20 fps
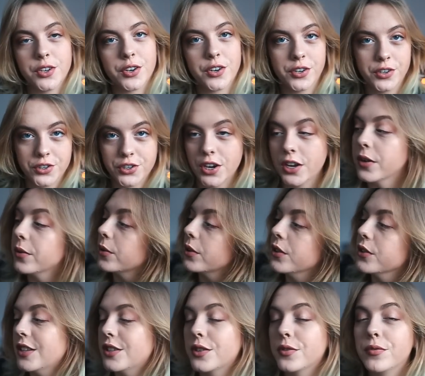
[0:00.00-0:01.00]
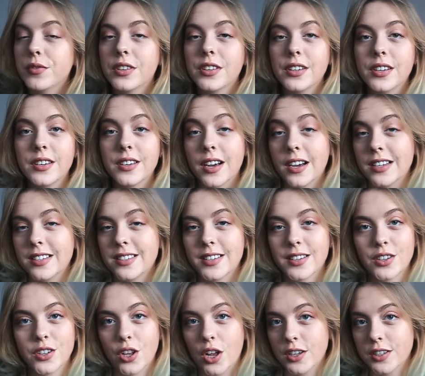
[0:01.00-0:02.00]
year in general. It's a really nice
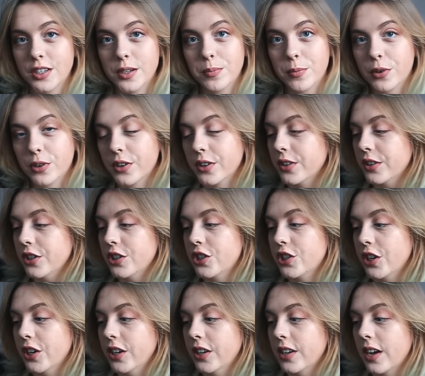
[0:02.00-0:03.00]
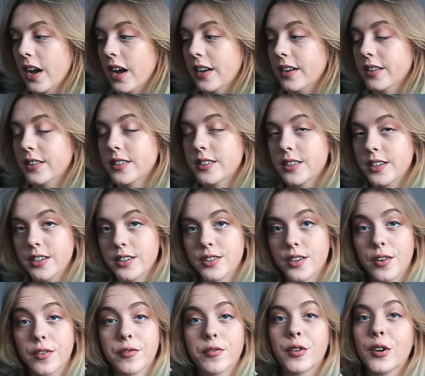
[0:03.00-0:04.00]
and glossy burgundy shade, and it stays
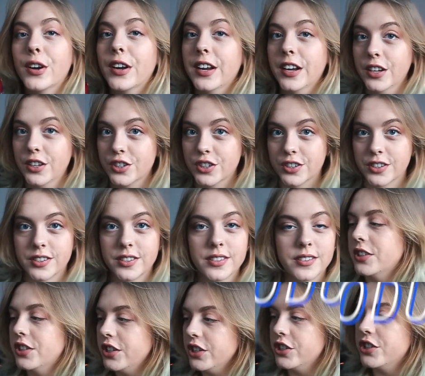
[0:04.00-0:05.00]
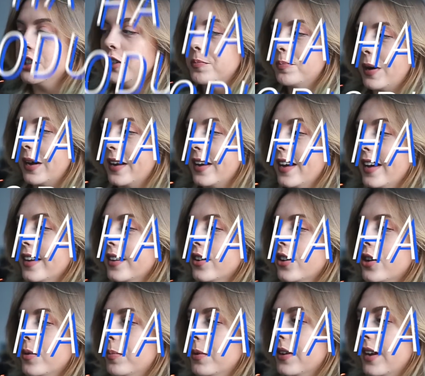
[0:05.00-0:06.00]
on for ages. TG Bedhead
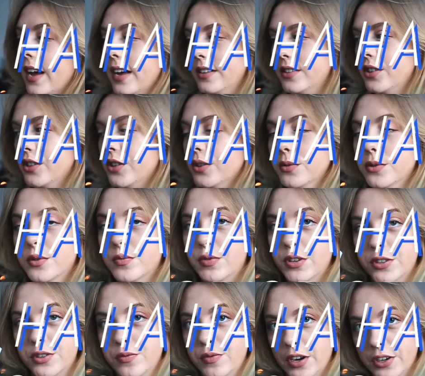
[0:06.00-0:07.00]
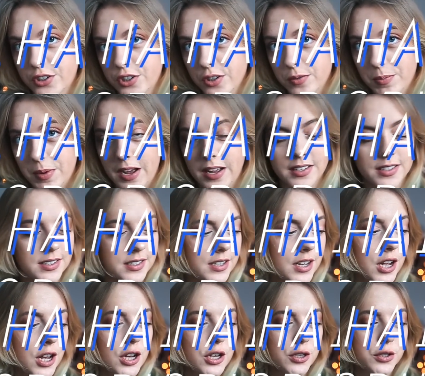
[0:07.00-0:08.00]
Urban Antidotes Resurrection Mask.
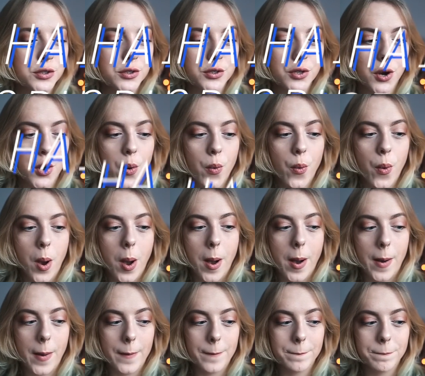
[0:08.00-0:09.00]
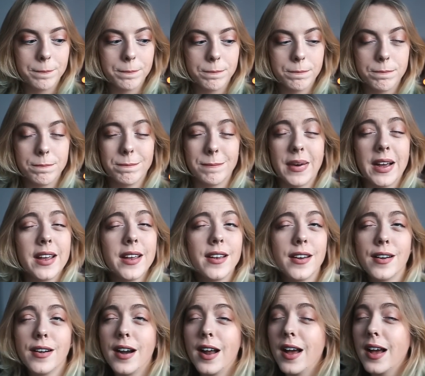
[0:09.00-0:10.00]
So my
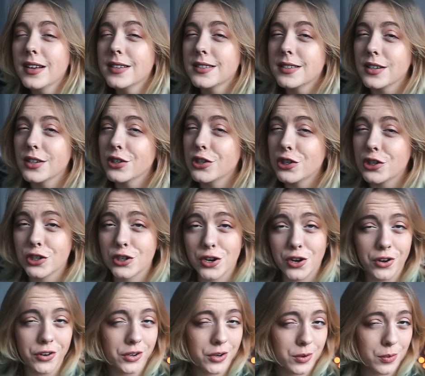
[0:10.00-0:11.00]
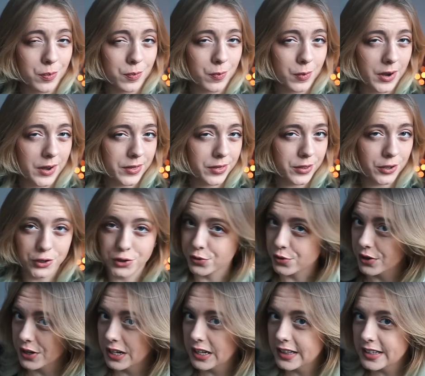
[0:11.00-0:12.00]
hair has undergone quite the
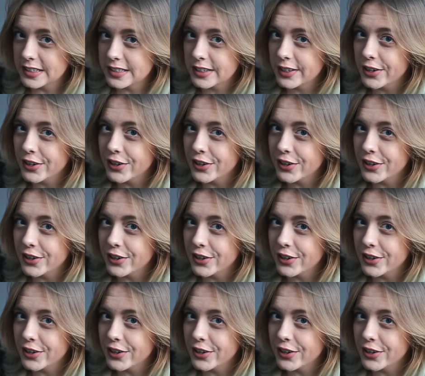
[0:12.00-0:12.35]
journey this